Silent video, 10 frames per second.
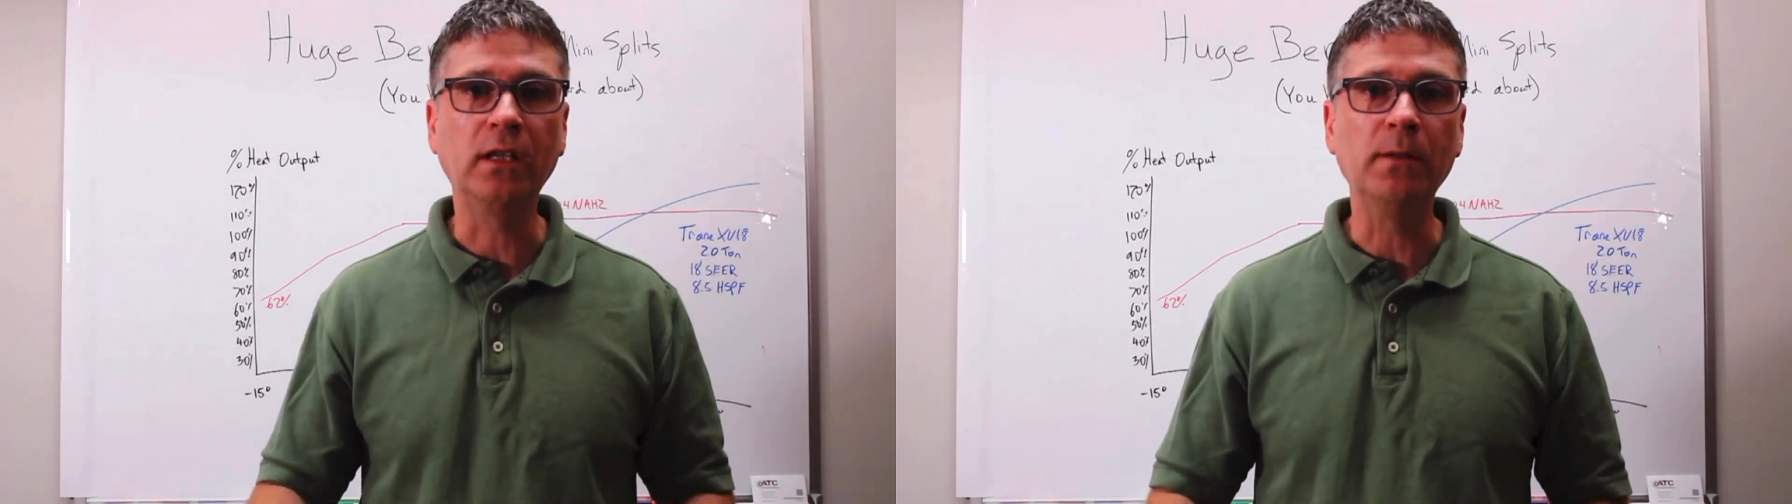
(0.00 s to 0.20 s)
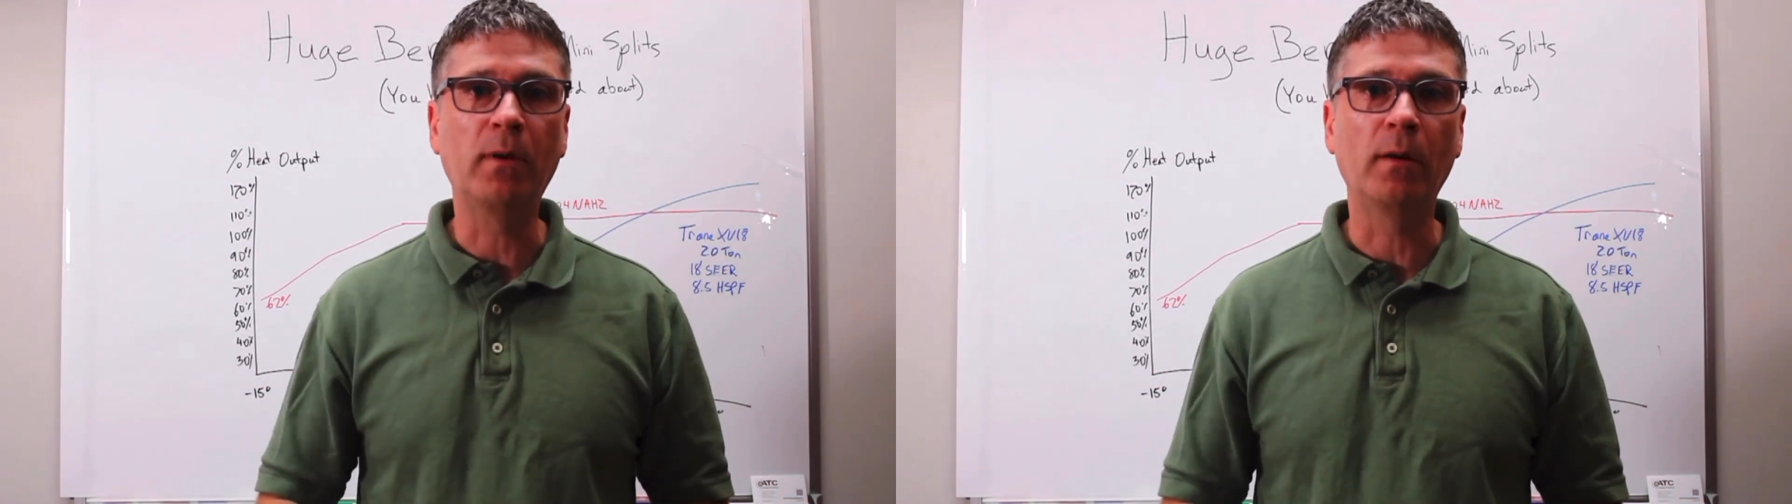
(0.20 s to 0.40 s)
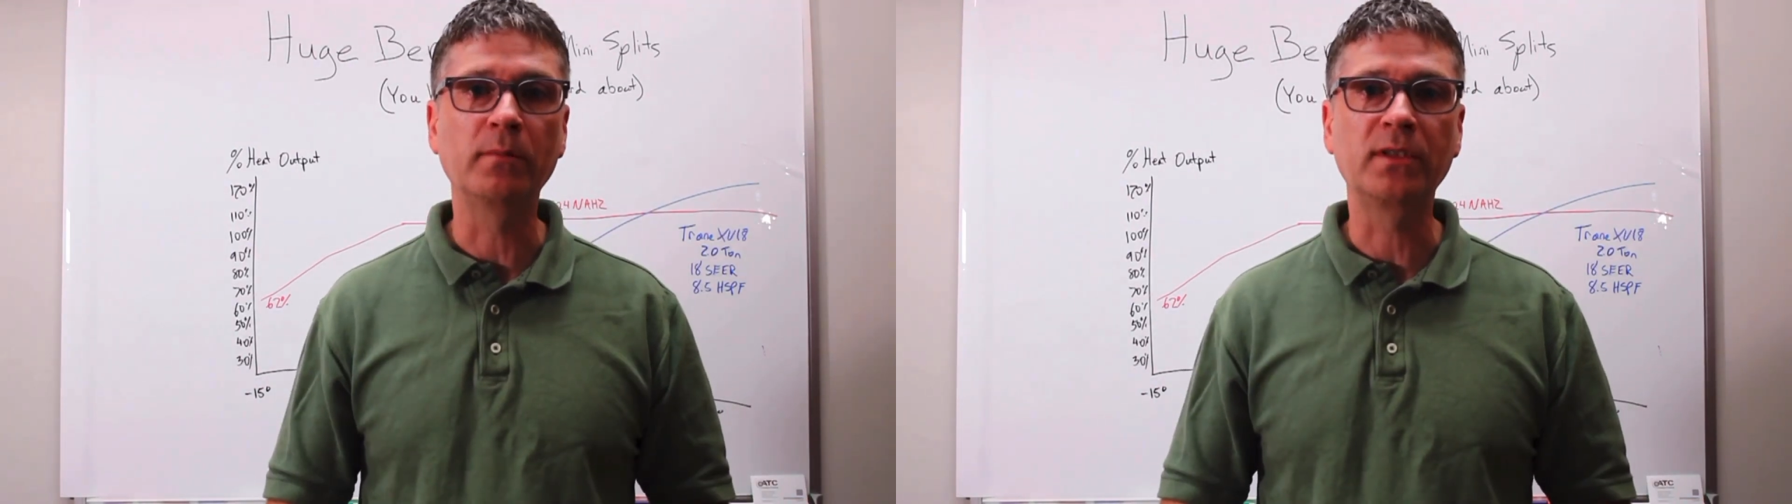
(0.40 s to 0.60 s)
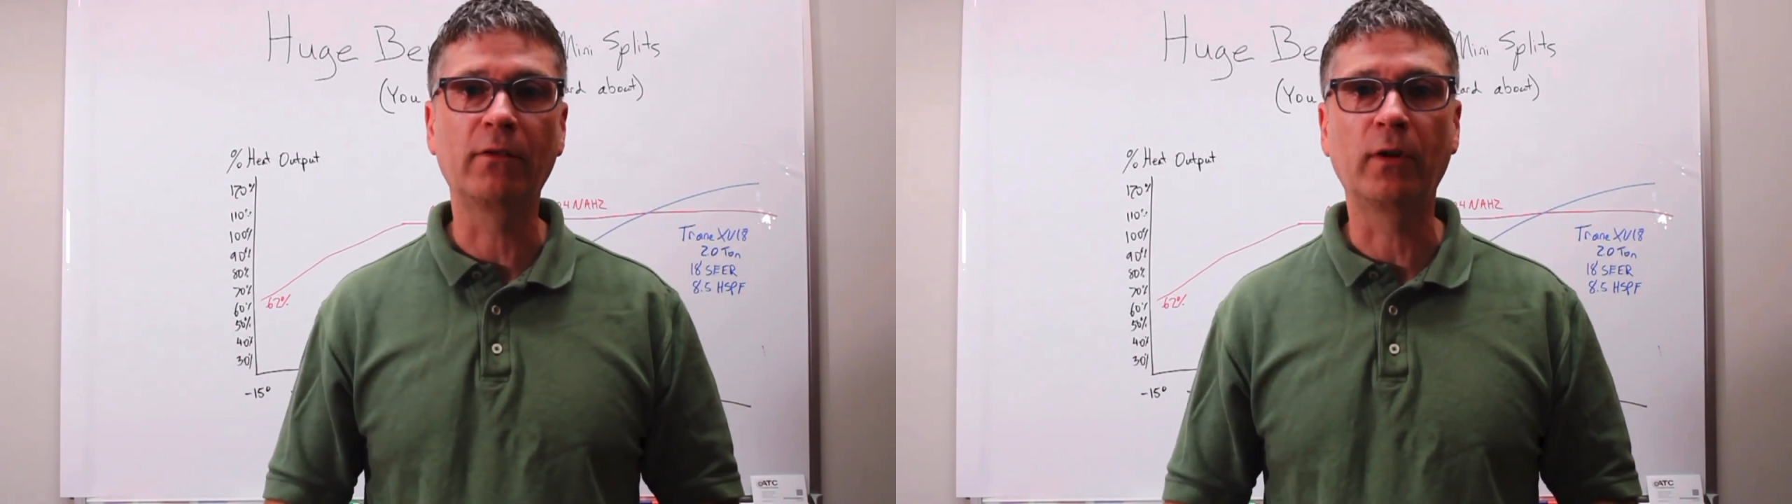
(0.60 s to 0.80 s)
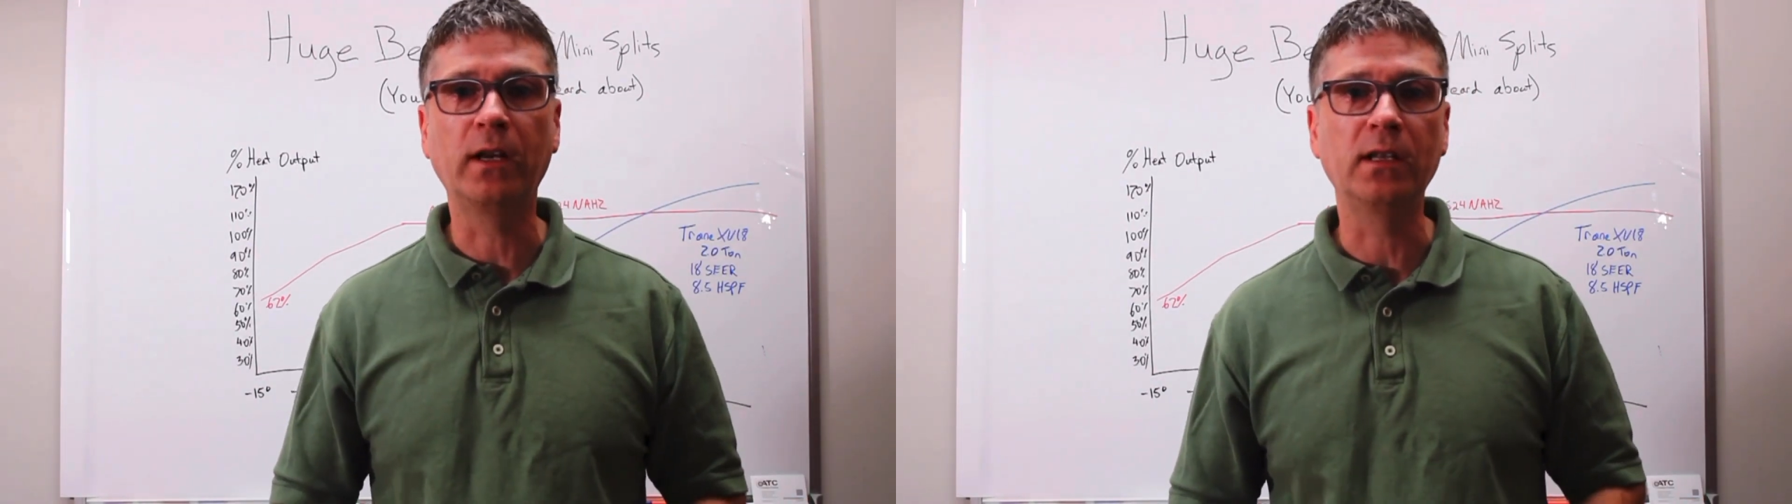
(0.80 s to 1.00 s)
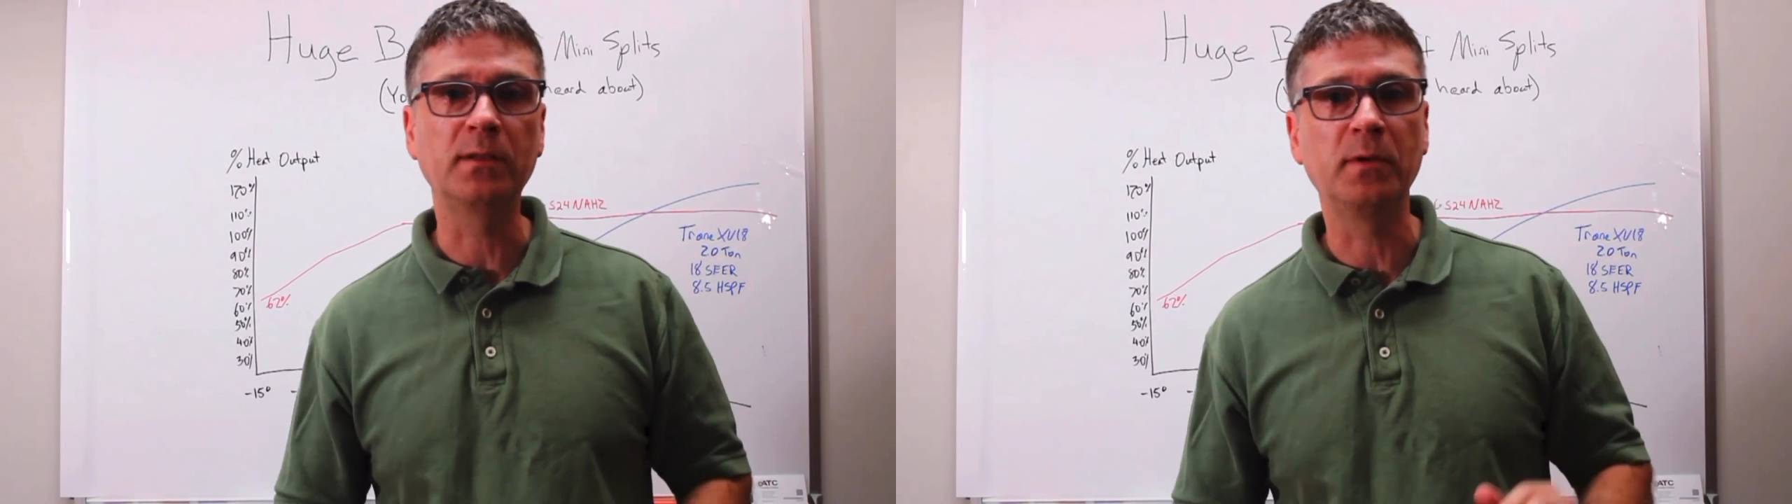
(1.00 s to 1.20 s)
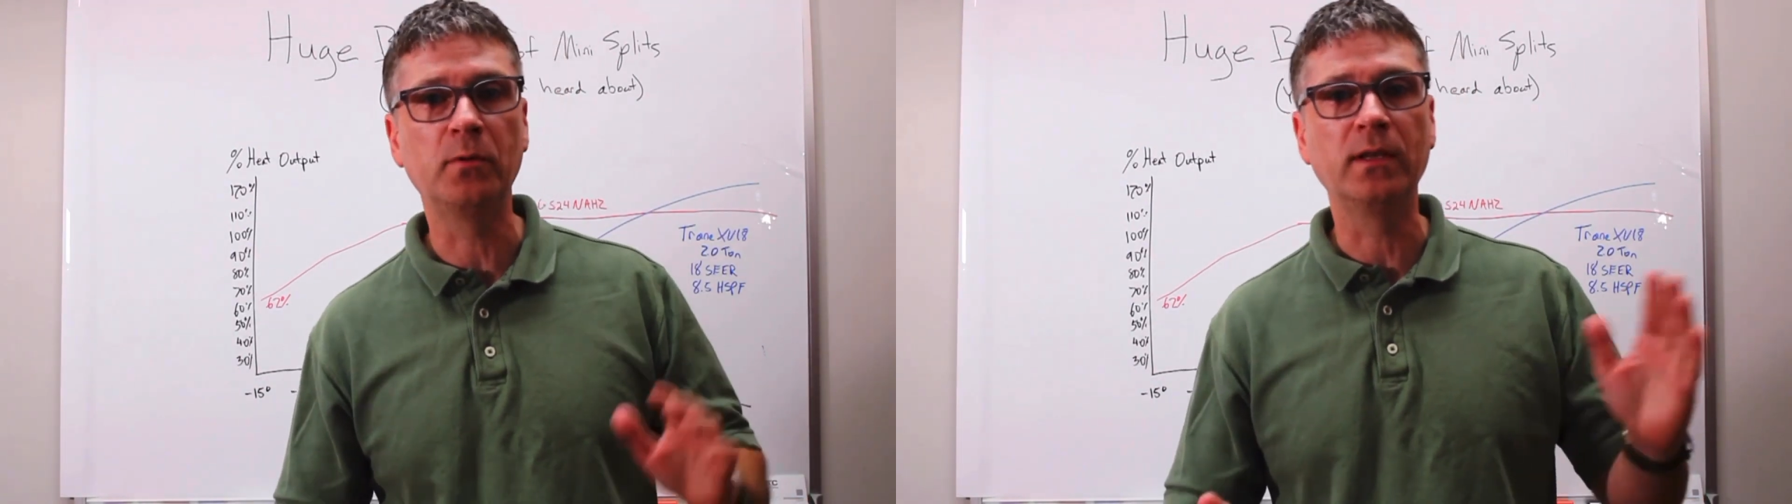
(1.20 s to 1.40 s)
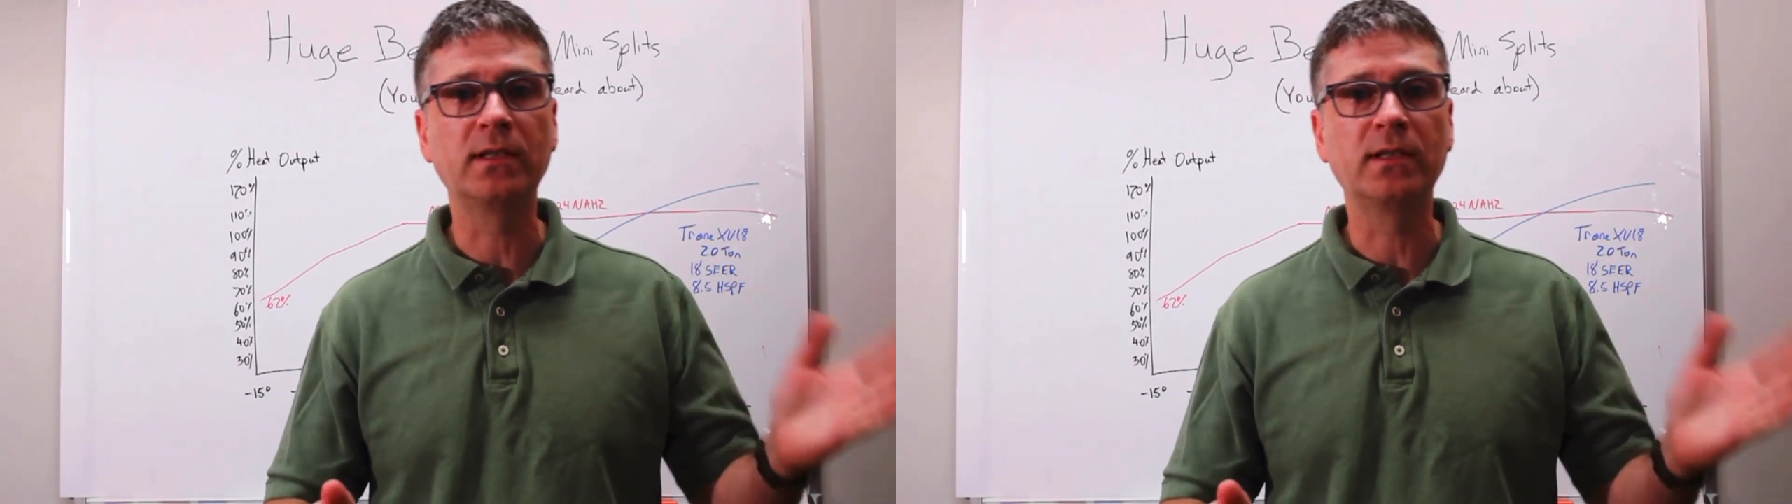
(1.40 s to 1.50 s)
heat pumps have ratings between